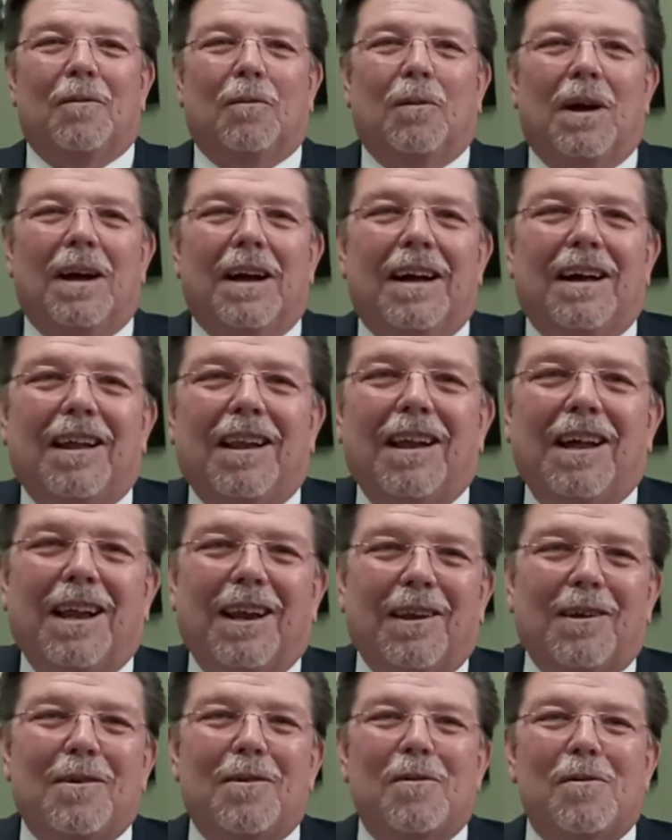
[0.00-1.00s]
Well,
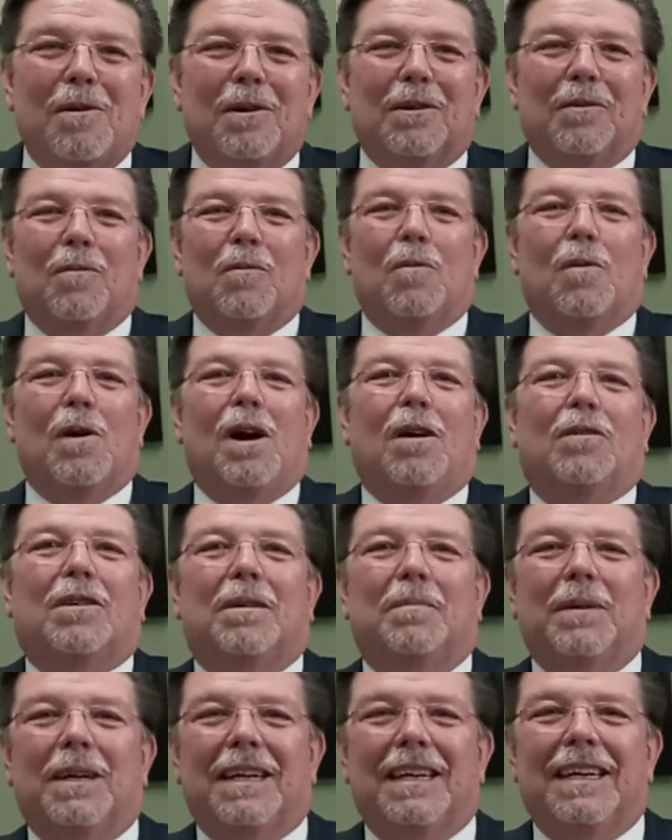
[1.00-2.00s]
hello and
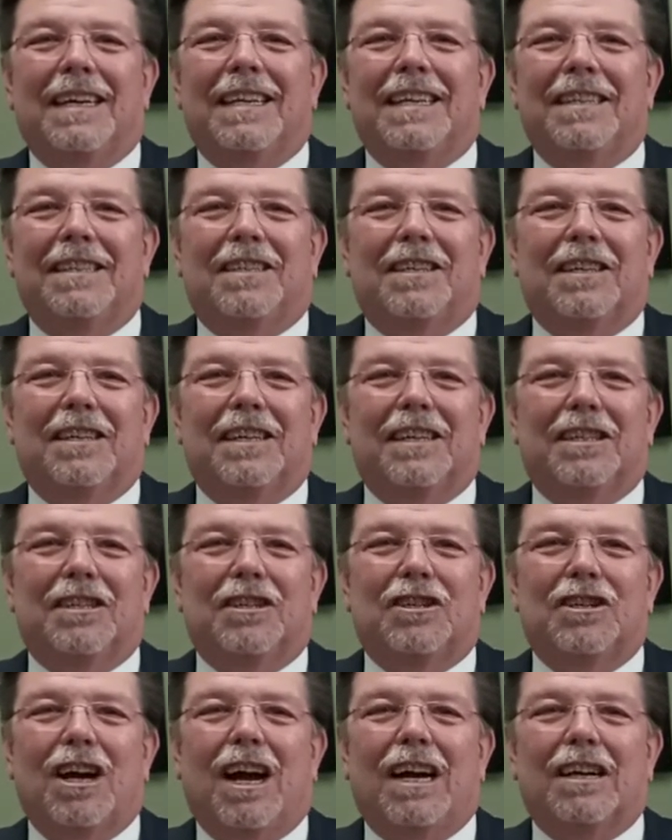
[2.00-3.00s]
welcome again to
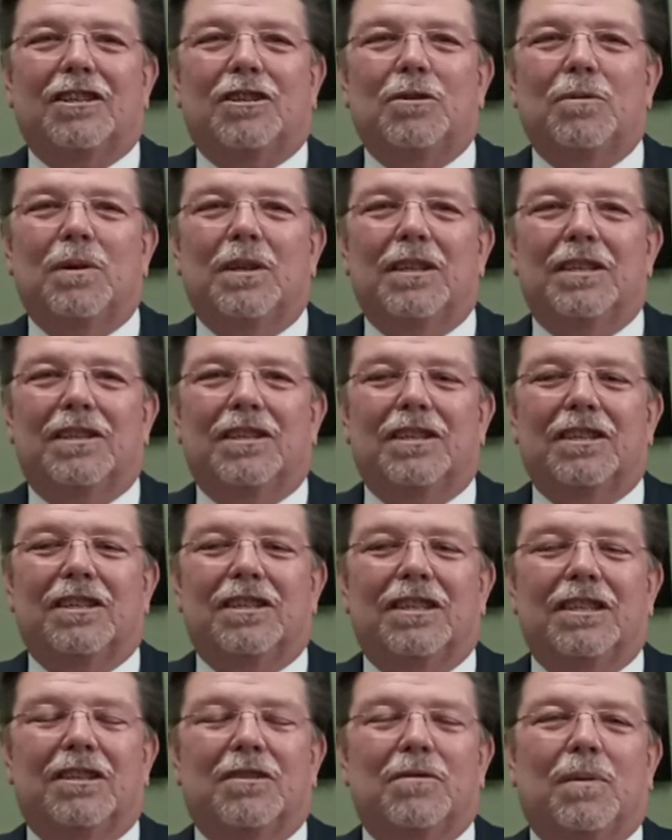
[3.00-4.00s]
Joshua. This is
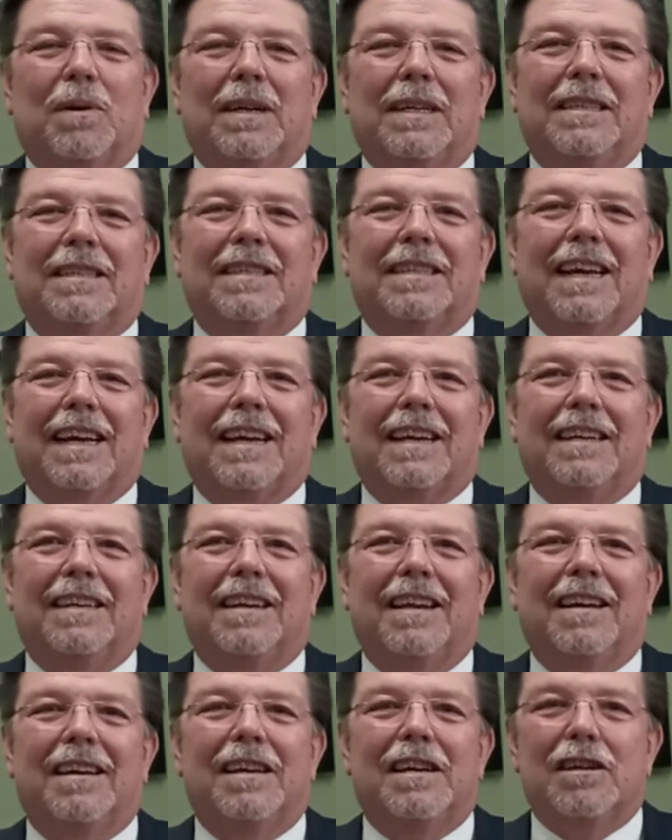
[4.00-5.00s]
the 22nd
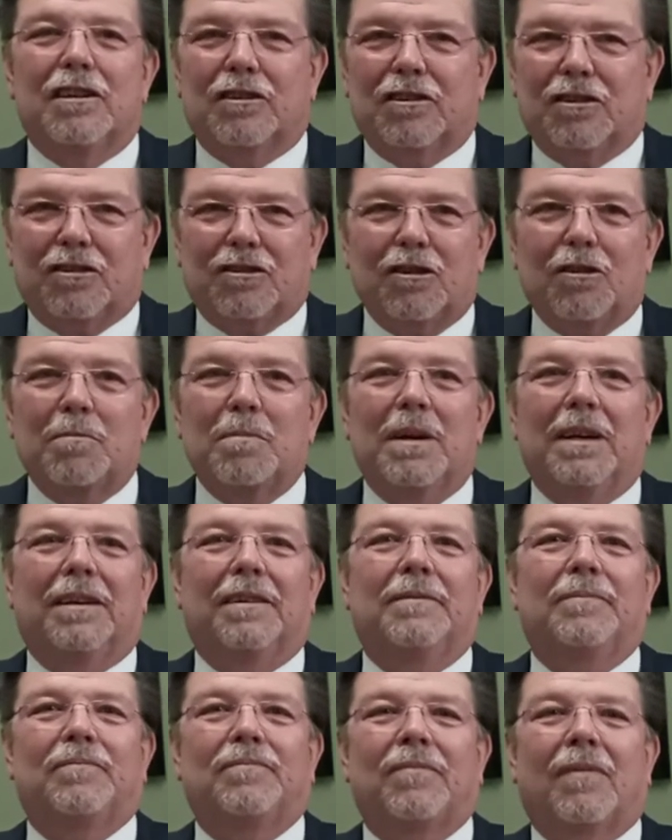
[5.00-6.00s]

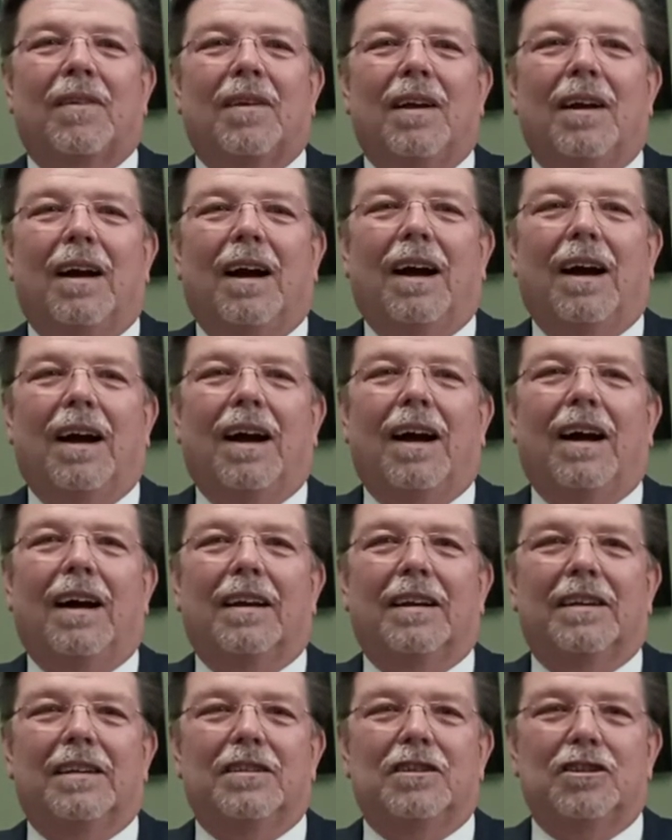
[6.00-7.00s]
sermon
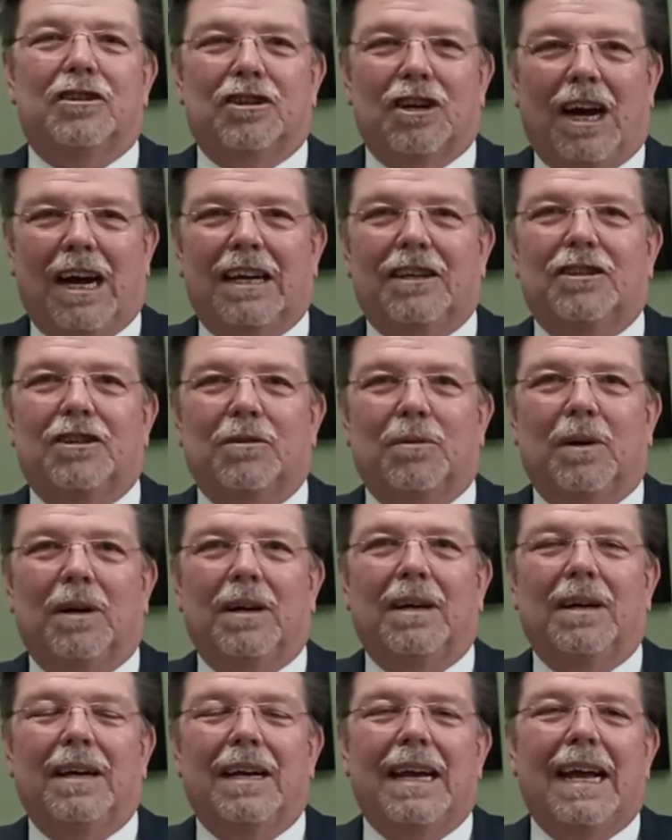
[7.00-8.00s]
on
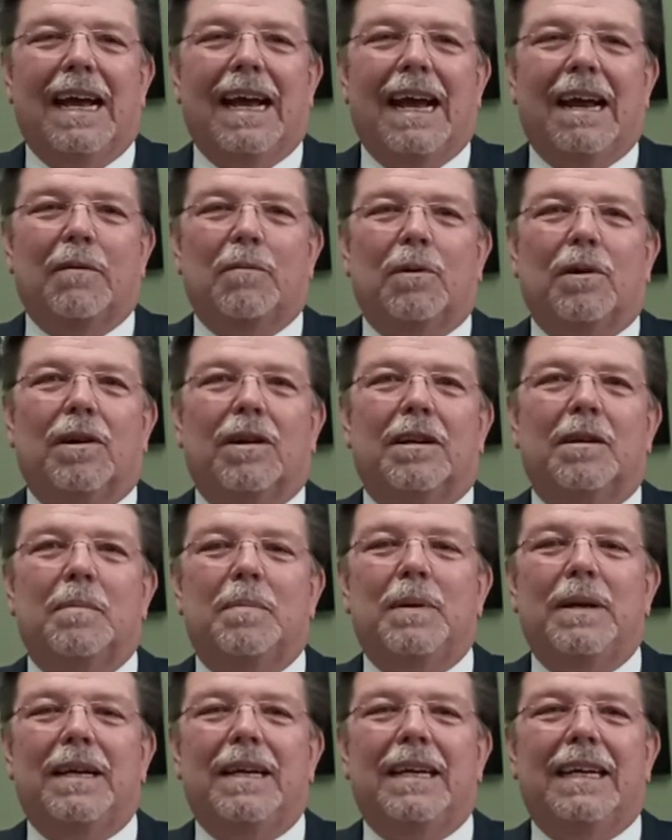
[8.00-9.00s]
Joshua, and we're going
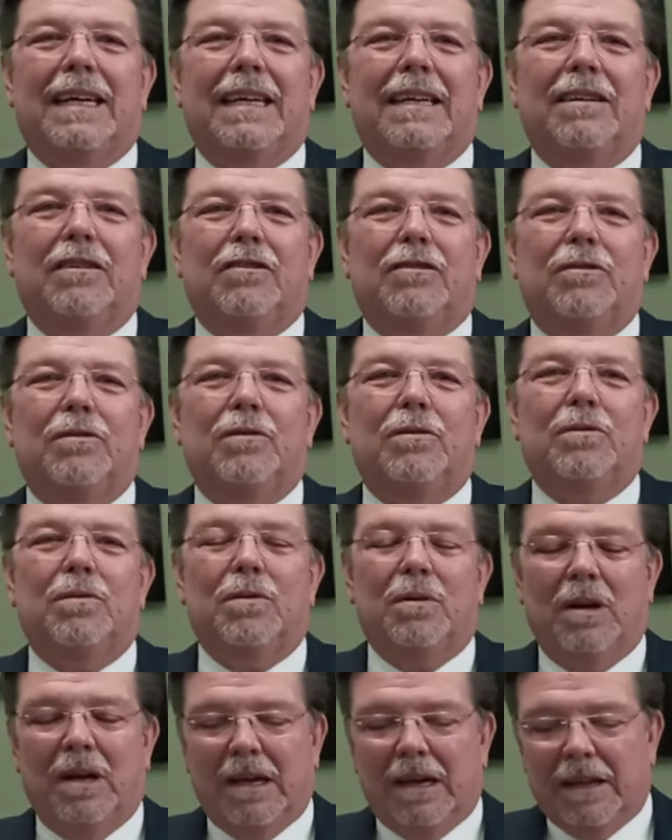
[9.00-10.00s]
to be
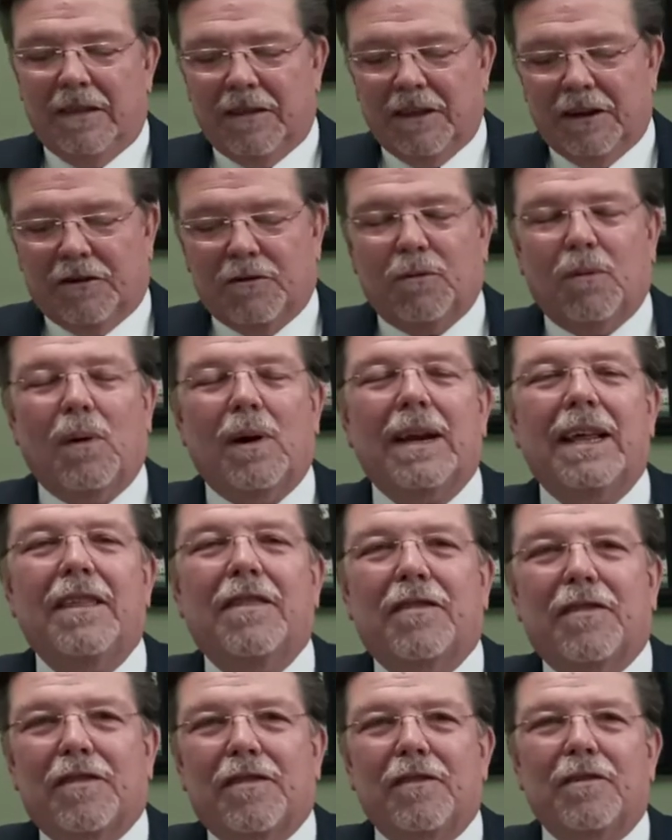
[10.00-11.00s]
into the
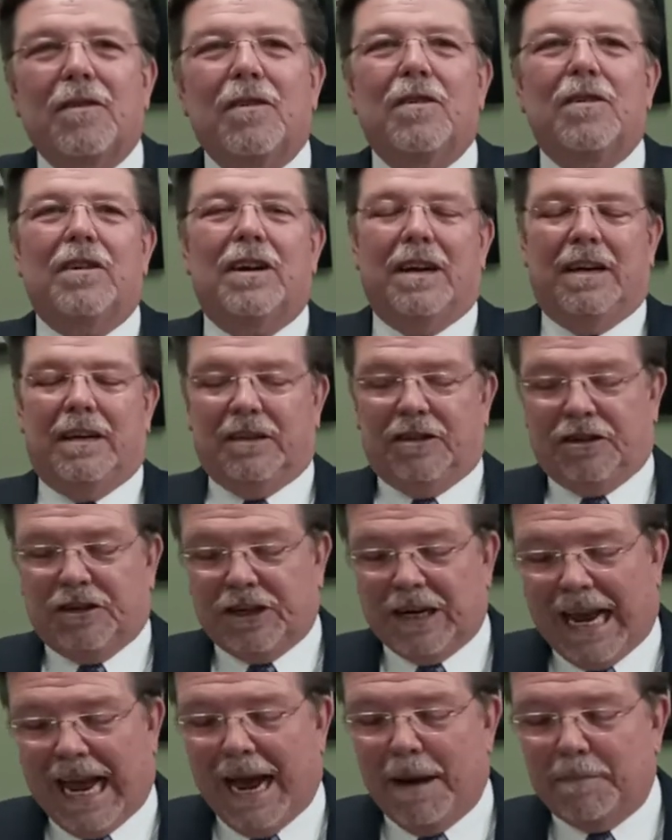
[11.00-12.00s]
23rd
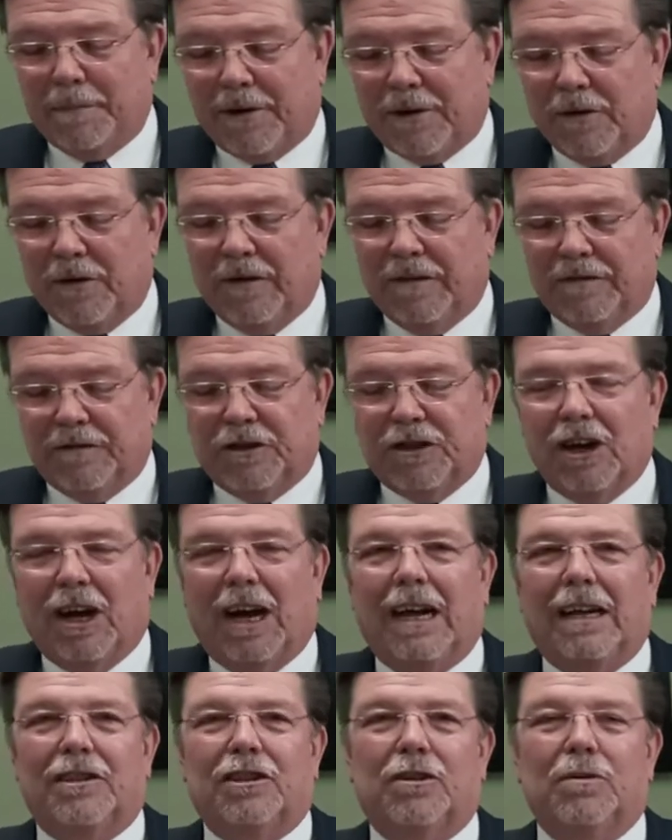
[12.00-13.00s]
chapter of
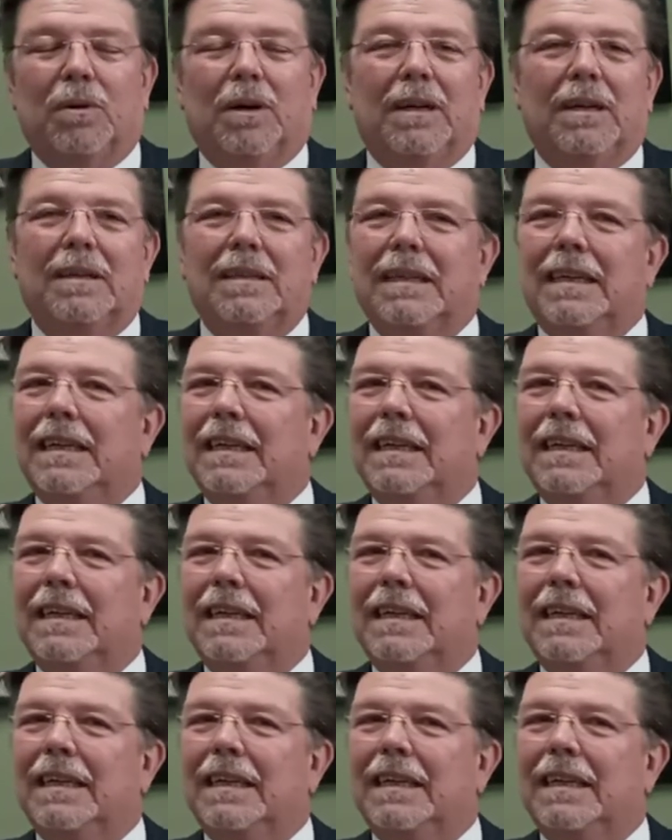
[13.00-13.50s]
Joshua.